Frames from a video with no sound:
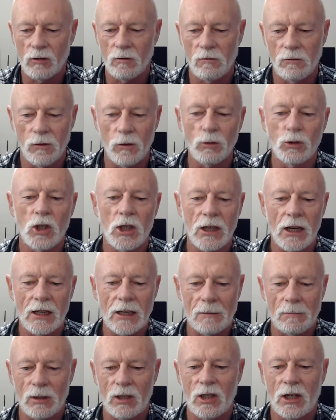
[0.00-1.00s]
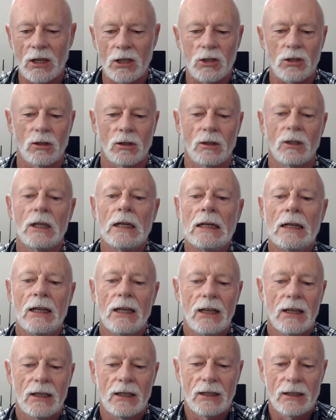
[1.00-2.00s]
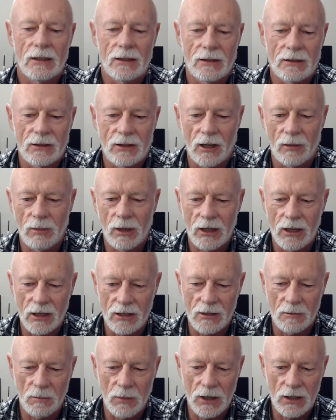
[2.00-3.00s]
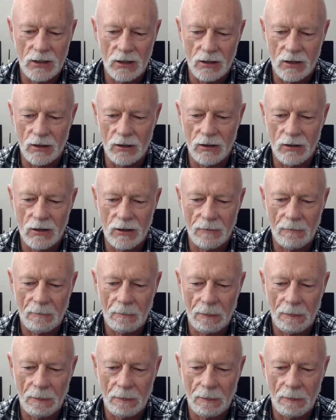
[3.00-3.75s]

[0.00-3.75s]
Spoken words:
full genetic potential. So I better get some pizza tonight.